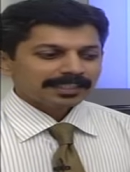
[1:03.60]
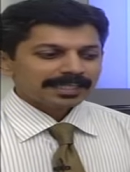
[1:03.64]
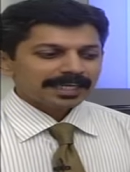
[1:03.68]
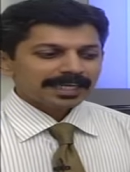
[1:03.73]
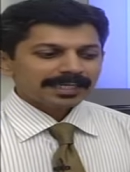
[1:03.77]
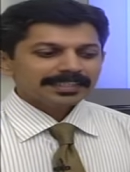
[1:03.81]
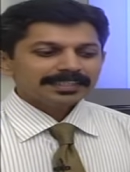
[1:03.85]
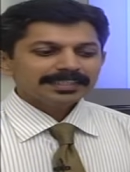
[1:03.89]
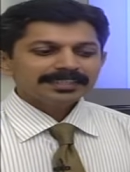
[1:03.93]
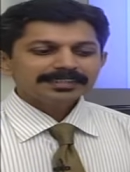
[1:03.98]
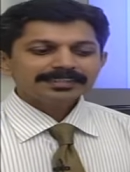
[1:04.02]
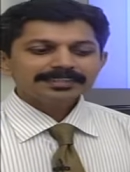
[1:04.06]

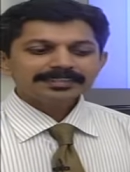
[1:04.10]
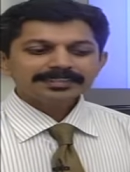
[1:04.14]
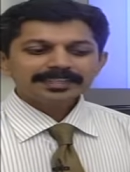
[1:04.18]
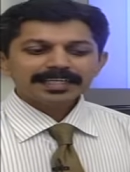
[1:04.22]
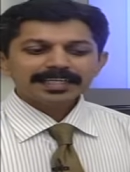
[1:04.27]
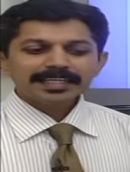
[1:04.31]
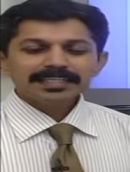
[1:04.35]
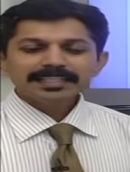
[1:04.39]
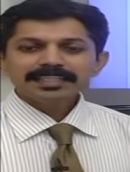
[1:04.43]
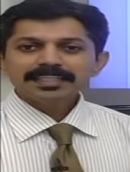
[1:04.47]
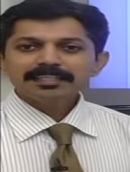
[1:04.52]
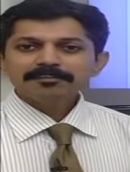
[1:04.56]
Gagne's
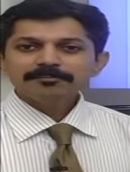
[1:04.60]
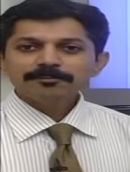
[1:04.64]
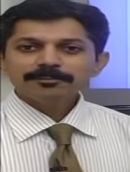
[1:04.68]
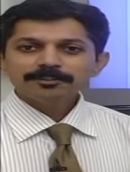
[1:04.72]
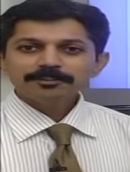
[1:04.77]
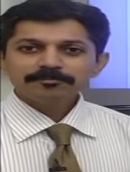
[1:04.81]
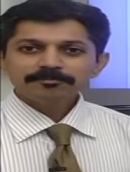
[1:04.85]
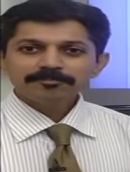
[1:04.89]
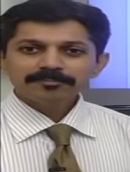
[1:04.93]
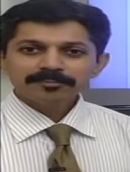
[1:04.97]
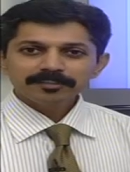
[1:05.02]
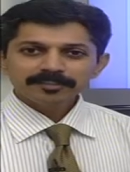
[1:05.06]
9
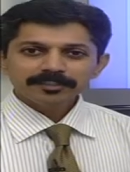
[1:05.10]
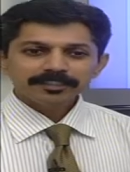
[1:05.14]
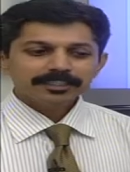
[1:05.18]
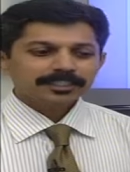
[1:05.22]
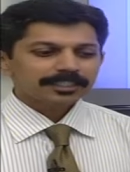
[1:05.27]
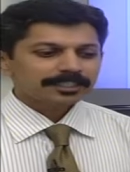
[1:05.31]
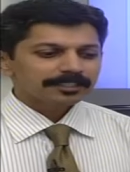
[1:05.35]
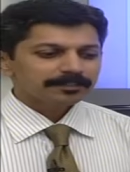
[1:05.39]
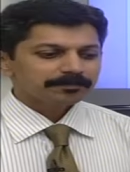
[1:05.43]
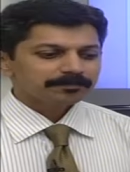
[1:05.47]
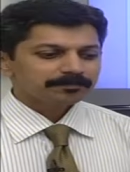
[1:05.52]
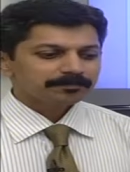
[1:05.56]
levels of
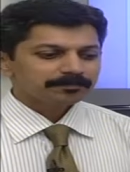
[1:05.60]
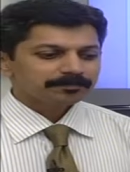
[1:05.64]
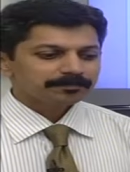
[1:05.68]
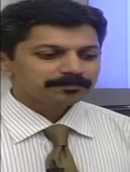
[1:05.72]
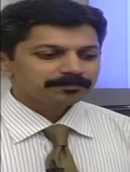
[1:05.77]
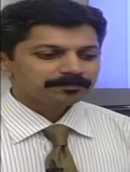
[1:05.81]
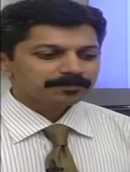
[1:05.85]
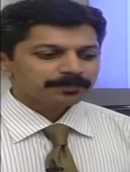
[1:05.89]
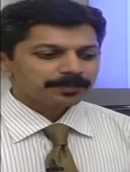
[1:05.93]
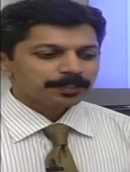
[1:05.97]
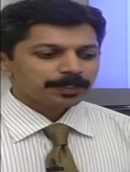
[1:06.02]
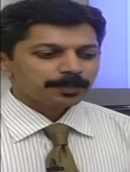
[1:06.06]
learning
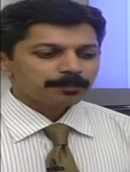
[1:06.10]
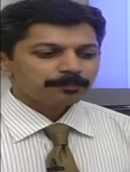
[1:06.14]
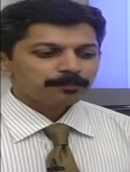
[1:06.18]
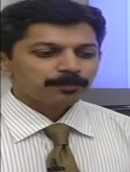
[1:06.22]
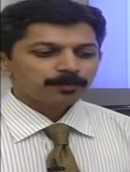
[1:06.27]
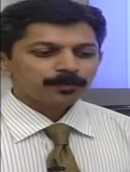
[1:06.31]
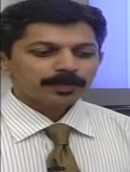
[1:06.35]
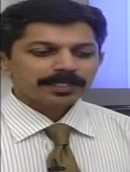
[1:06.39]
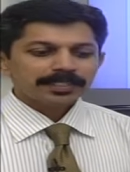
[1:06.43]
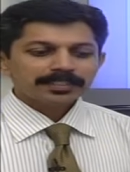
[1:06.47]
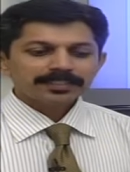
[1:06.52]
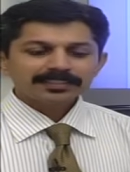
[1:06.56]

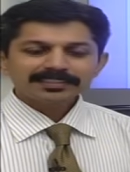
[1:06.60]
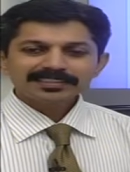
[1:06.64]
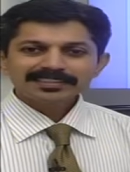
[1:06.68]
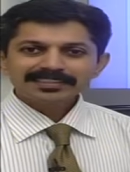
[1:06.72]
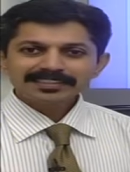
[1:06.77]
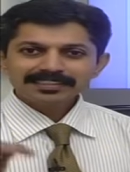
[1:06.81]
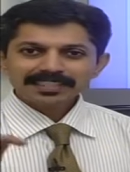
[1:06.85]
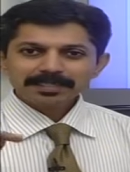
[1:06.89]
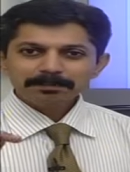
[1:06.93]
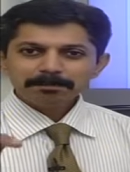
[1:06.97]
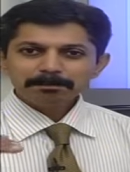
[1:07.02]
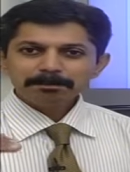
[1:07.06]
provide
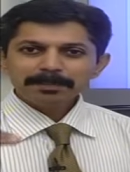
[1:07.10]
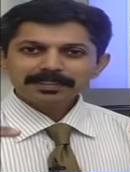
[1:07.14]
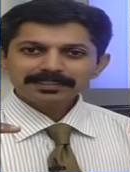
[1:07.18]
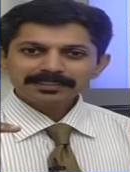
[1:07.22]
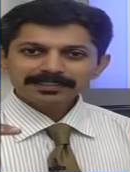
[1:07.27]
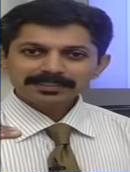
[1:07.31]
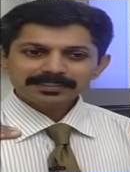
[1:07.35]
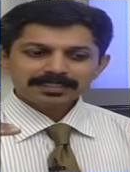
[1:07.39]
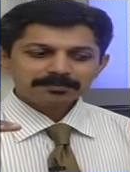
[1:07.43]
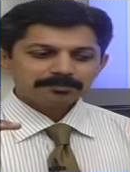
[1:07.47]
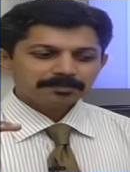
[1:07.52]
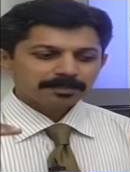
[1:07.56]
a
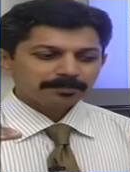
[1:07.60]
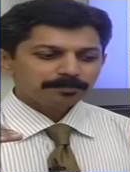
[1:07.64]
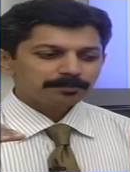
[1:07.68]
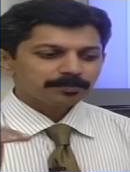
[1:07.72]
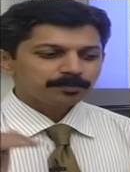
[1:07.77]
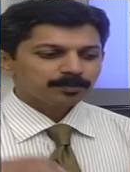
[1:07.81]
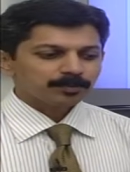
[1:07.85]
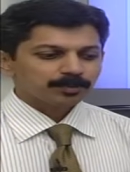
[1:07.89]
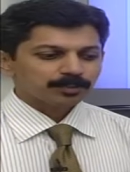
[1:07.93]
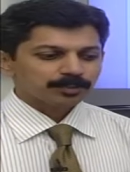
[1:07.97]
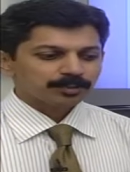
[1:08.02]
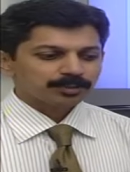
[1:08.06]
step-by-step
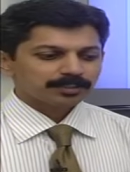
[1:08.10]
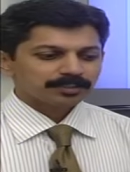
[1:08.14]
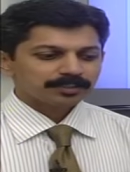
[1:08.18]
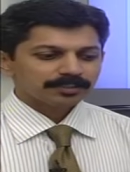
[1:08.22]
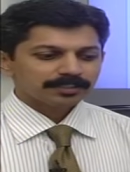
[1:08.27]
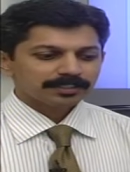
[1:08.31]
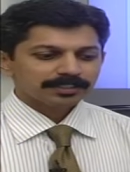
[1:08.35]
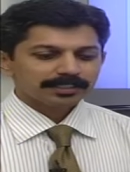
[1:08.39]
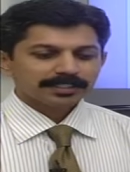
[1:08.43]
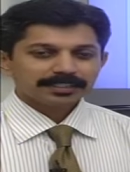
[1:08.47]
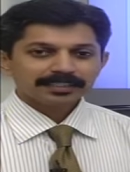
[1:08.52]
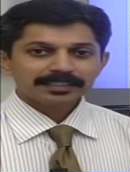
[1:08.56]
approach
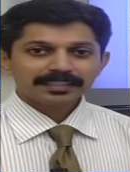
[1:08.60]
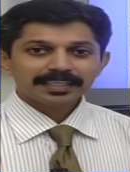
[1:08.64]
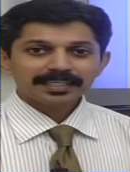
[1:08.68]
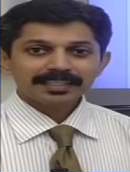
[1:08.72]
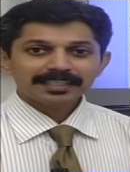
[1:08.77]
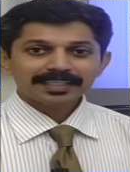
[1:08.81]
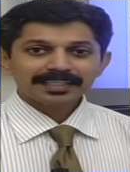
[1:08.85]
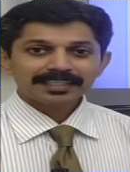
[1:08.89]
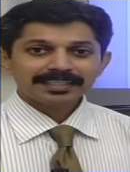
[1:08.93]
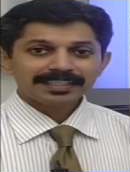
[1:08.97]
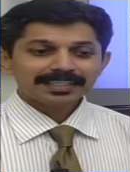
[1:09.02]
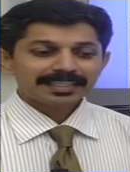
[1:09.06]

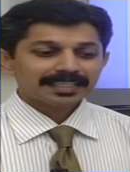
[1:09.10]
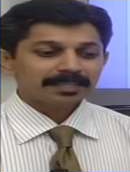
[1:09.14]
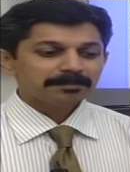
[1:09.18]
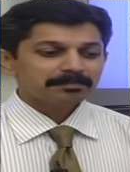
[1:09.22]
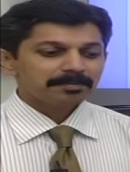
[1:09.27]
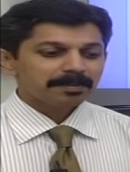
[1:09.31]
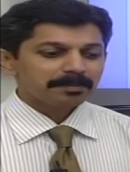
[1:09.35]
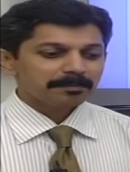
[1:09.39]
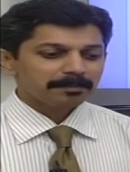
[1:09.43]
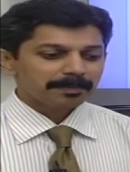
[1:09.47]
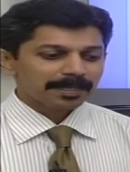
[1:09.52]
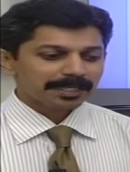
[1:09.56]
that can help
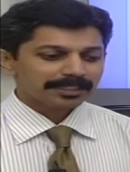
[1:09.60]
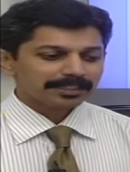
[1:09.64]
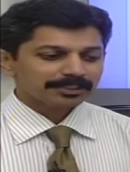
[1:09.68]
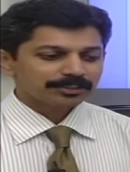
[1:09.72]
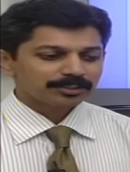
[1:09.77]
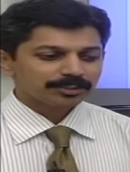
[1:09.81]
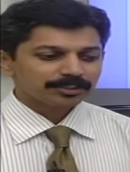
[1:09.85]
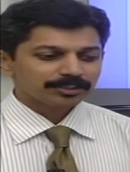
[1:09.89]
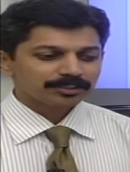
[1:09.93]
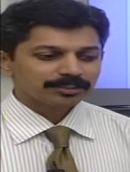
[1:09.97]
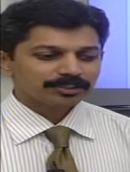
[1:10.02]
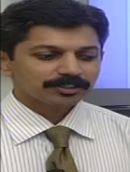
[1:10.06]

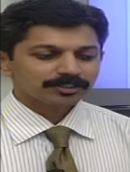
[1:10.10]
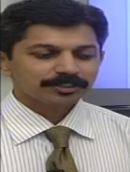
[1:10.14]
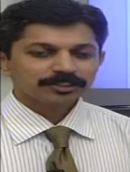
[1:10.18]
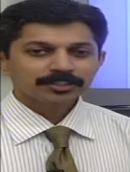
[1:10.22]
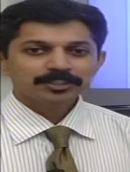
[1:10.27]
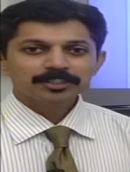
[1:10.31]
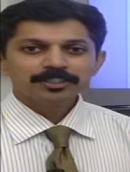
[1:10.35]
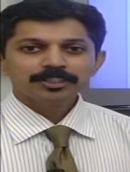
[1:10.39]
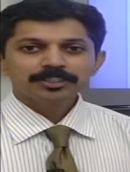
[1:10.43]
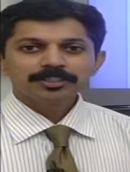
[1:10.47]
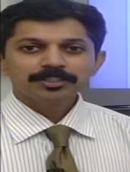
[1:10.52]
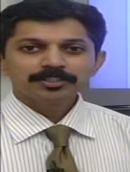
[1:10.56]
managers,
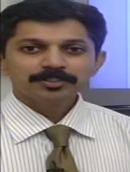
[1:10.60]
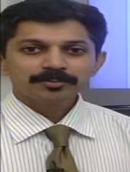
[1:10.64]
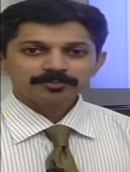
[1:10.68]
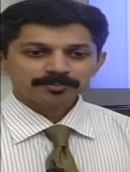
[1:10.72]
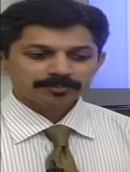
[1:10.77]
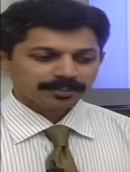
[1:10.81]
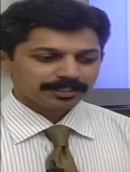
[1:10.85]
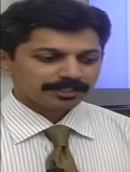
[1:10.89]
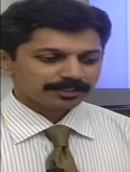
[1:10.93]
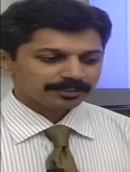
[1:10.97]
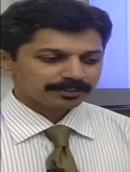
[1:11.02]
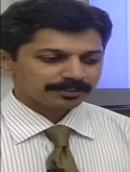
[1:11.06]

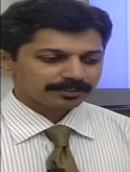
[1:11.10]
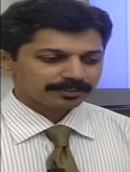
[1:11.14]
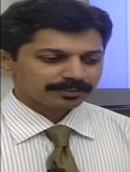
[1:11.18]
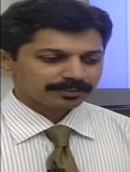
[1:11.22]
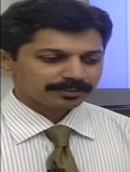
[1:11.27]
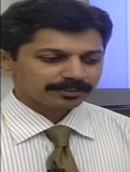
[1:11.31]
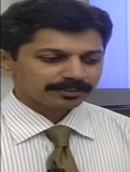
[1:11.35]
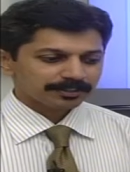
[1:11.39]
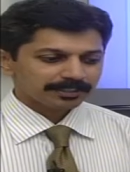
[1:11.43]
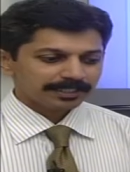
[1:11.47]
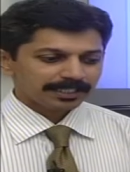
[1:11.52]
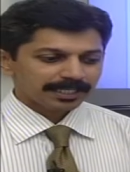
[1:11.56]

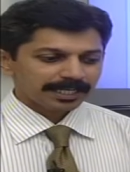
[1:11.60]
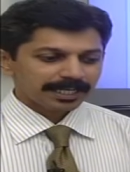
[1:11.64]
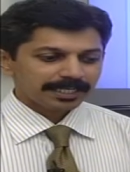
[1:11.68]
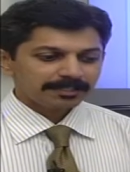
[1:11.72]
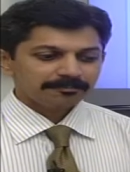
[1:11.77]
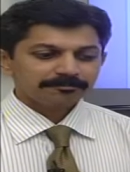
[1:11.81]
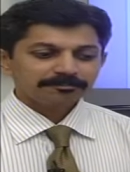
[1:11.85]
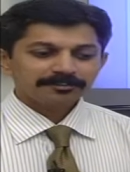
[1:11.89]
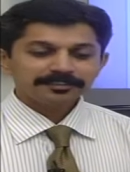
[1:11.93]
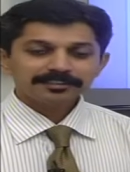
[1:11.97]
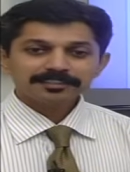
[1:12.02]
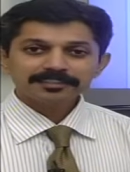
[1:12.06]
trainers,
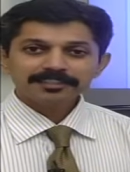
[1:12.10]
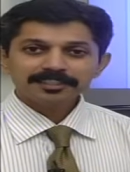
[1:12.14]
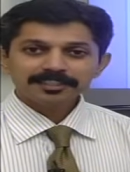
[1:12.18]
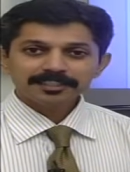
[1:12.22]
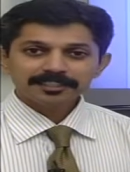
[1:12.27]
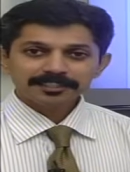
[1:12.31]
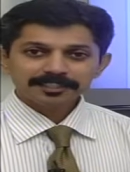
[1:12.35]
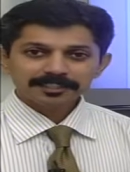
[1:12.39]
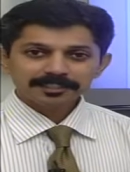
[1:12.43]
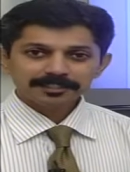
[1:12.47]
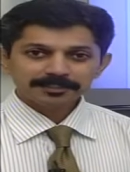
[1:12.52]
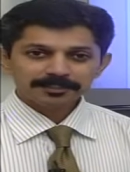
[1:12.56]
and
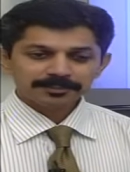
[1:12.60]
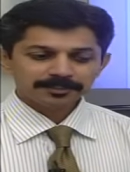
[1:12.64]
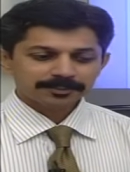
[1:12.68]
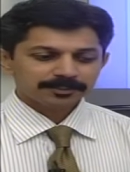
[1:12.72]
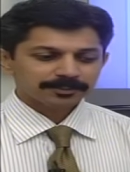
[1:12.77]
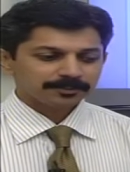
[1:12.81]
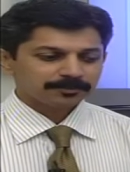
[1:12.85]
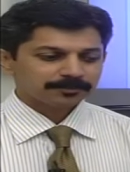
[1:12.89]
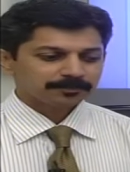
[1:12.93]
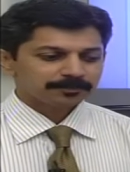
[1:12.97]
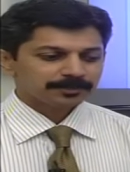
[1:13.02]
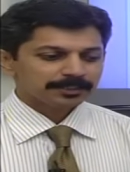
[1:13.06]

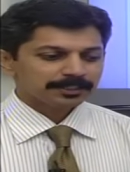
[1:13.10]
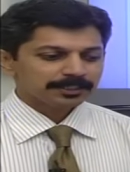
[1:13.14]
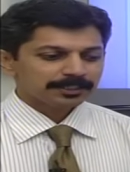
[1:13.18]
facilitators